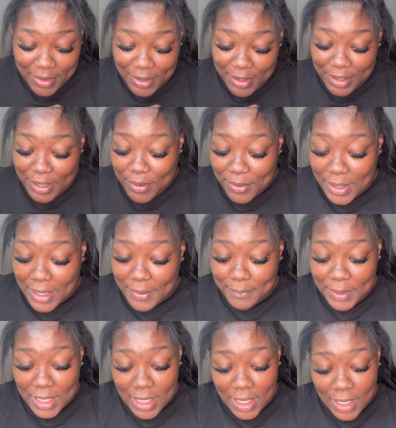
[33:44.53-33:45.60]
You give
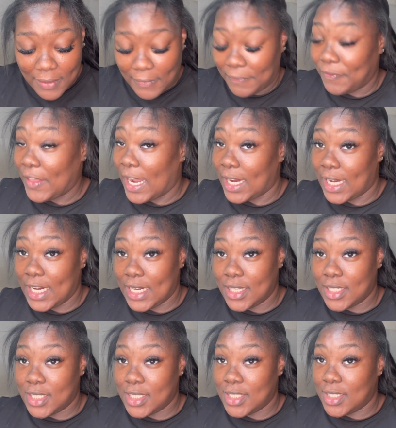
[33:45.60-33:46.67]
me a
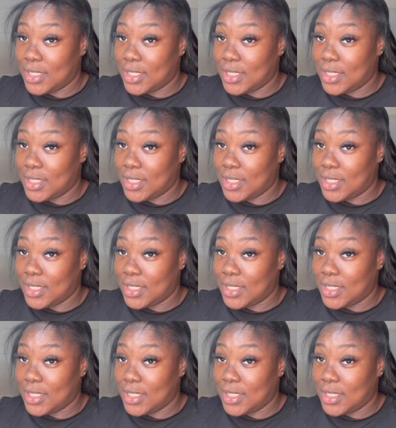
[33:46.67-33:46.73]
30-inch